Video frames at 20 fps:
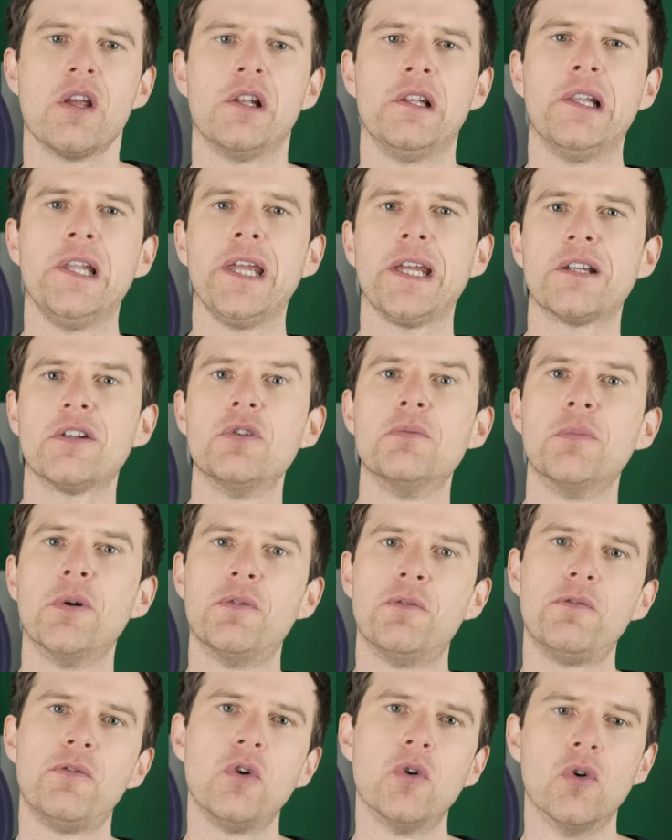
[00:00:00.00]
lick number
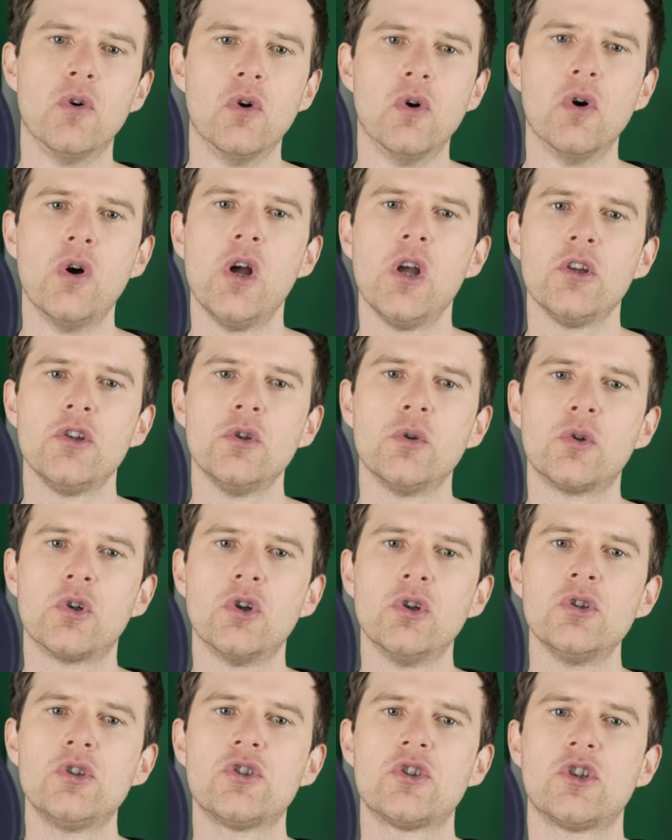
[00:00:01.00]
four, you
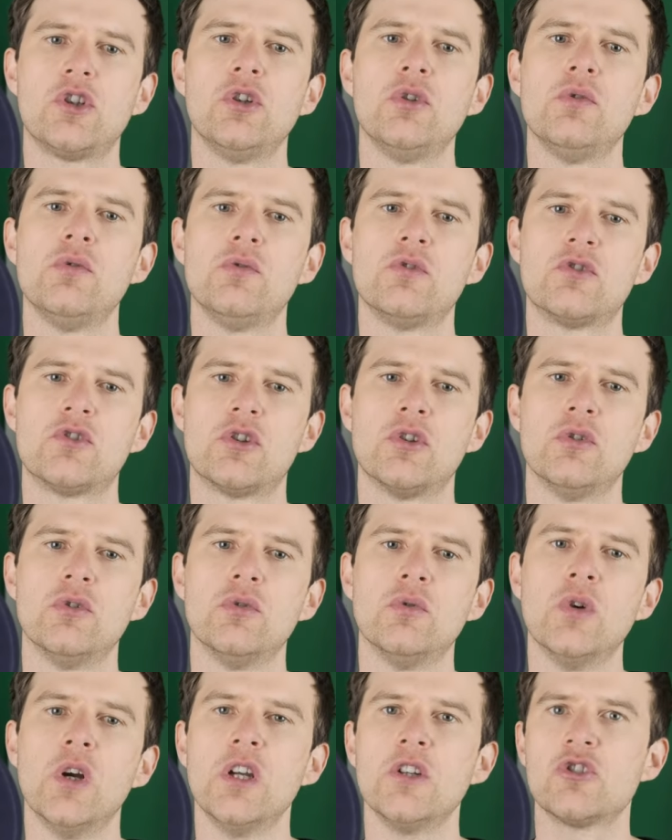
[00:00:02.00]
could choose
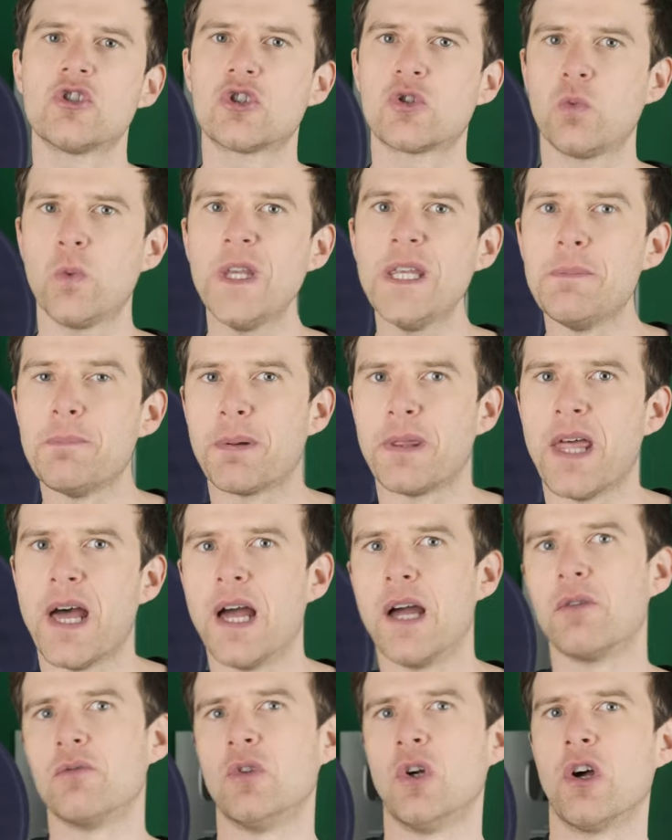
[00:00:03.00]
to sweep
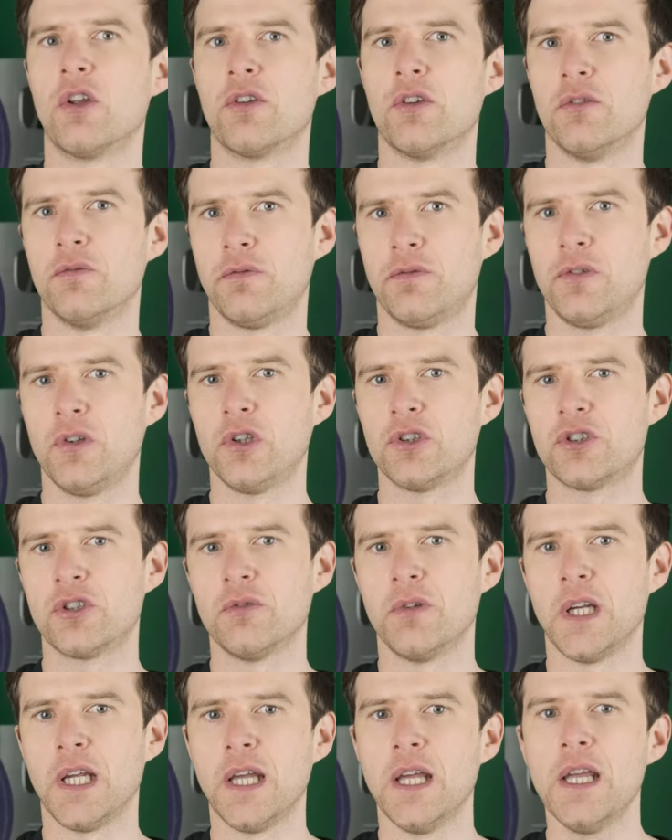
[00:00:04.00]
that rather than
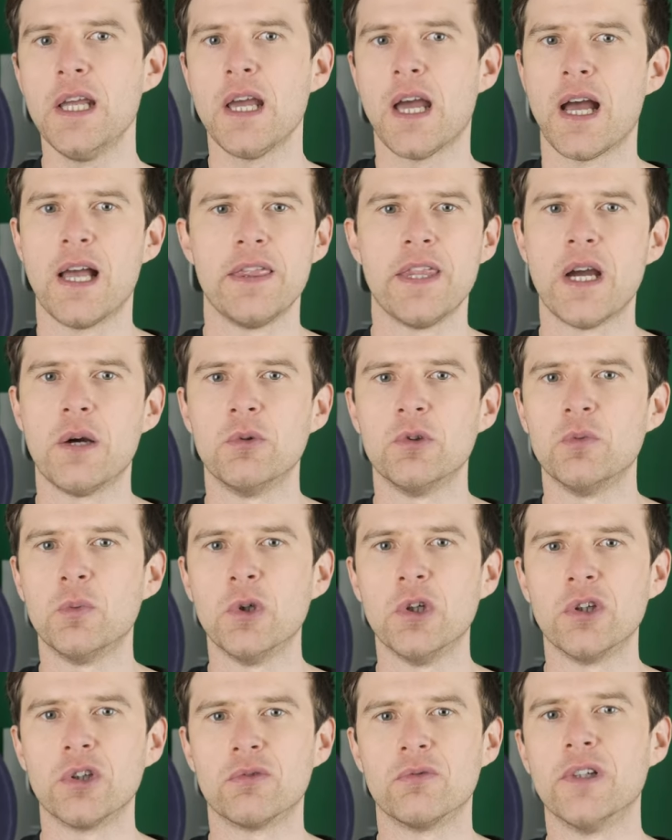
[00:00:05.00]
flutter it. And that would
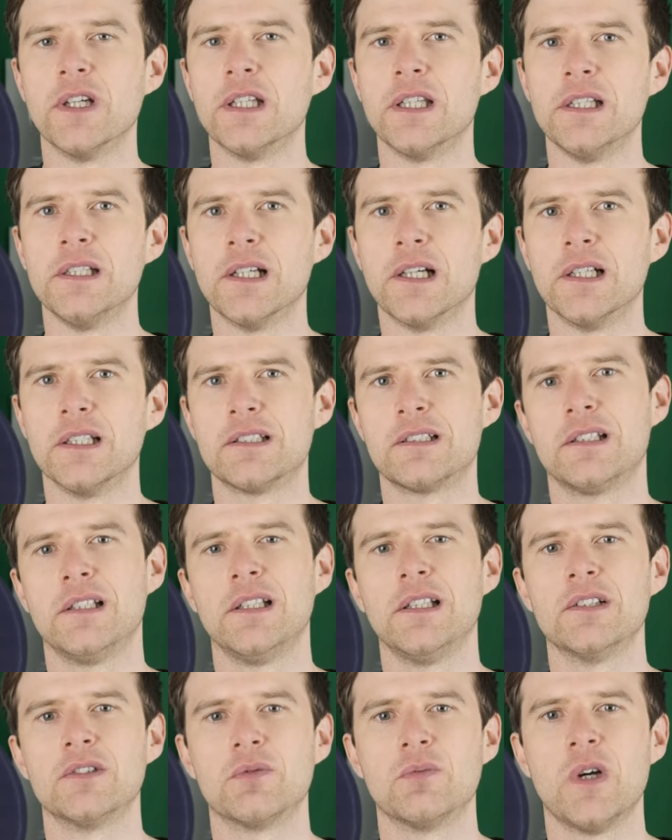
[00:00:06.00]
work really
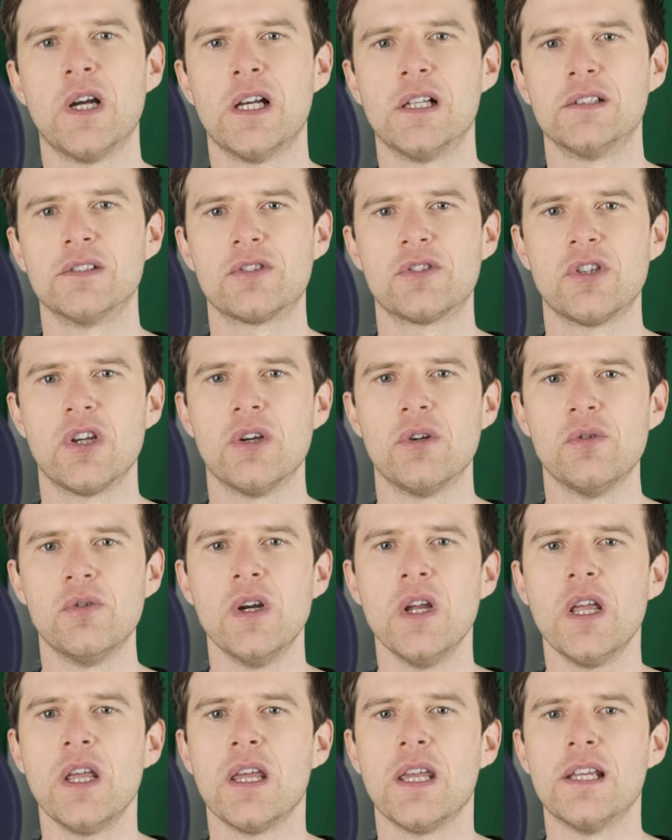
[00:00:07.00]
nicely as well. So
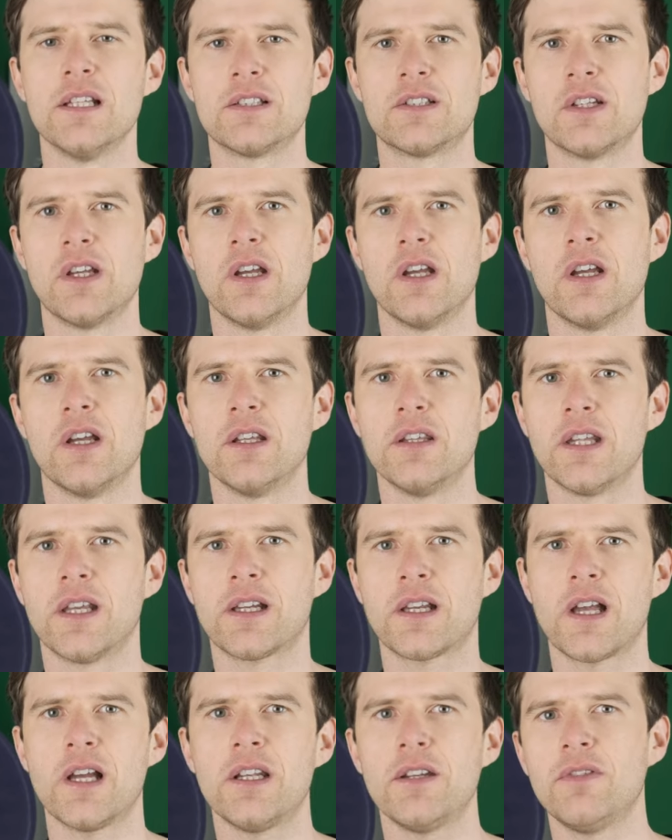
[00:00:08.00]
it's they're
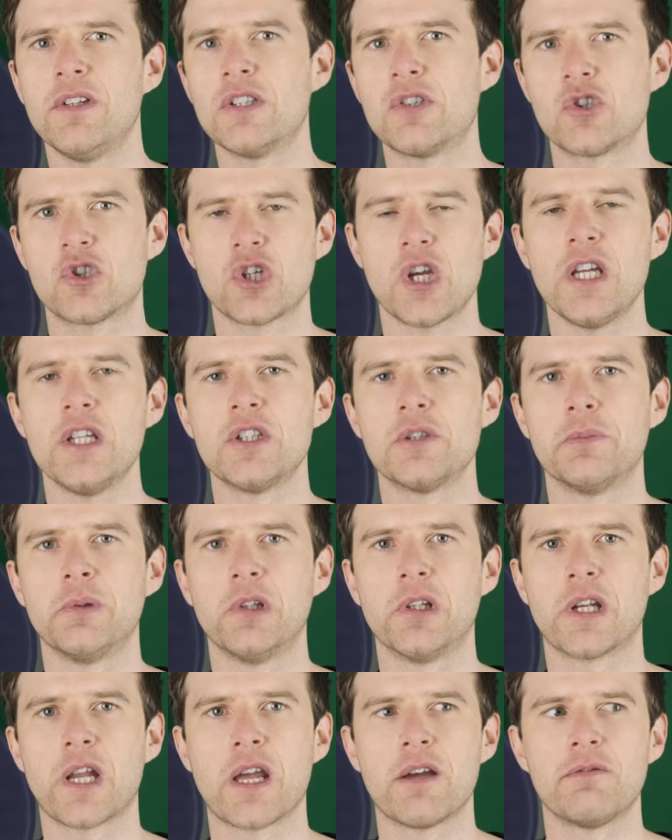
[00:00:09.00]
kind of
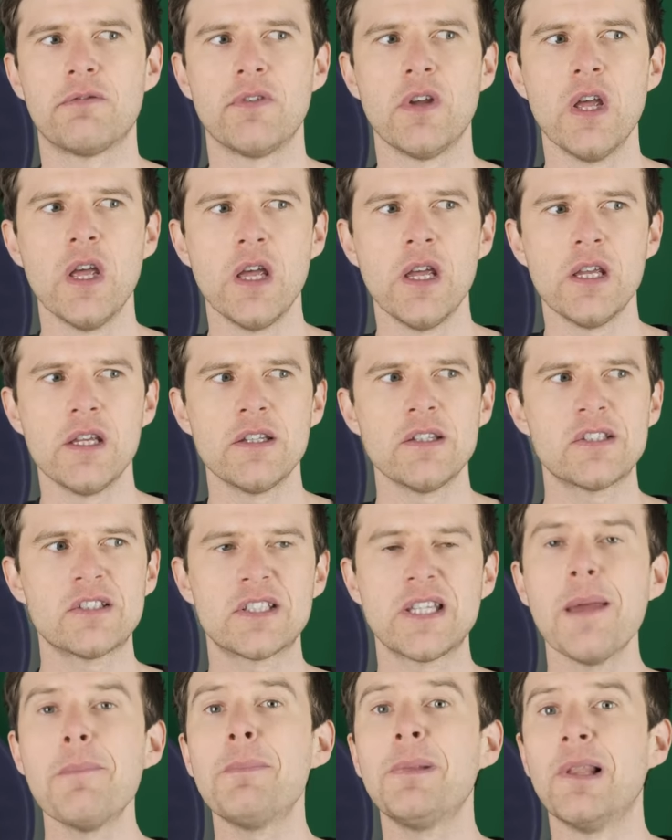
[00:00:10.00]
interchangeable and have
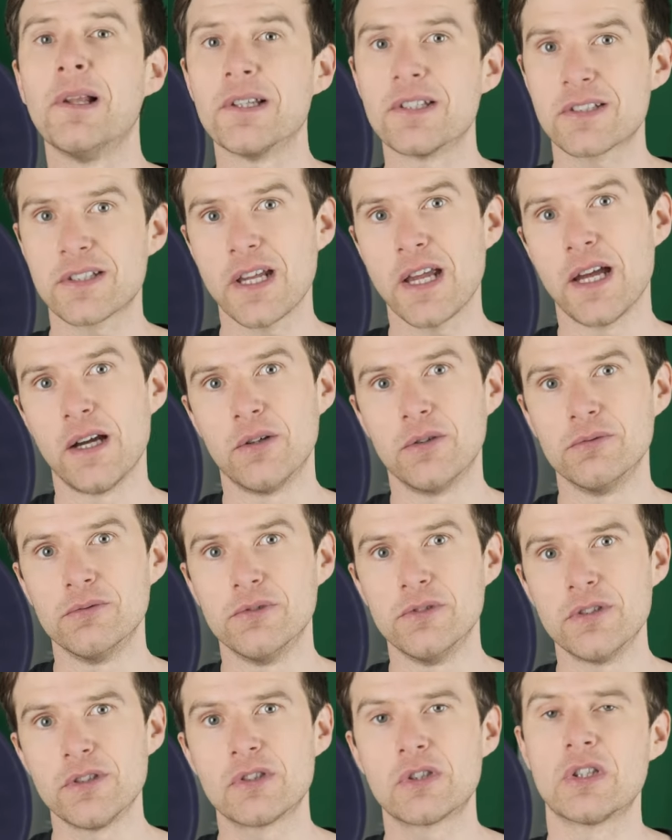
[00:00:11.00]
similar
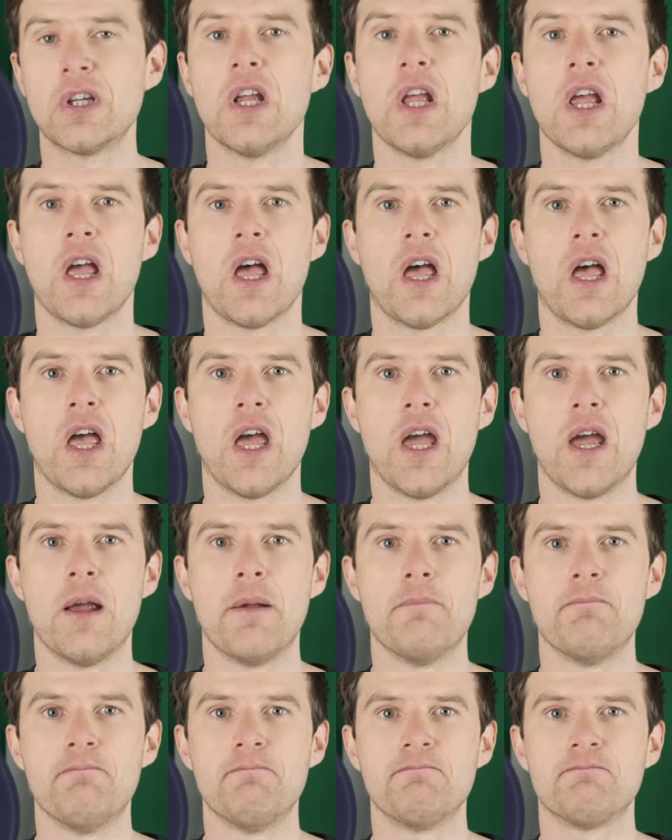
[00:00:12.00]
sounds.
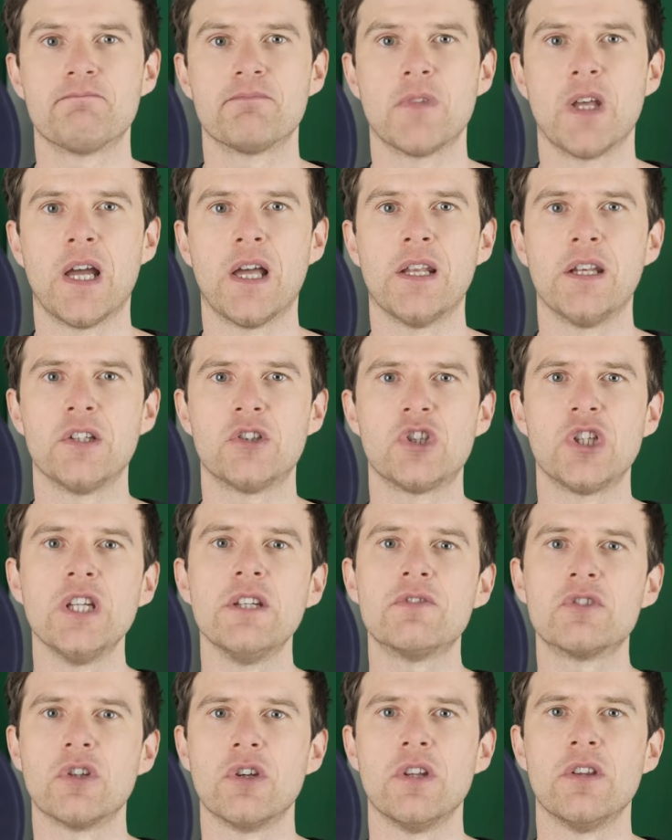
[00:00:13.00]
And
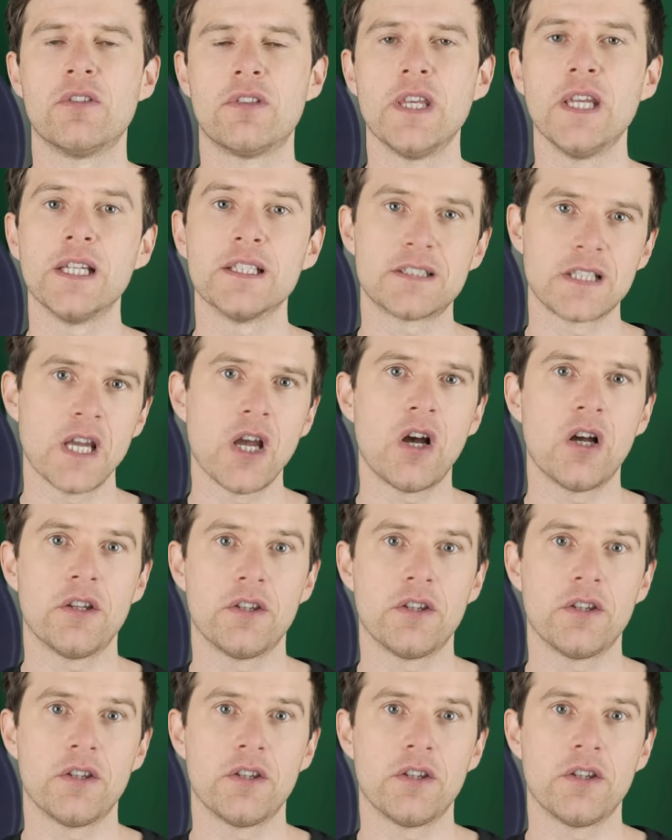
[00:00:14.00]
achieve certain things. They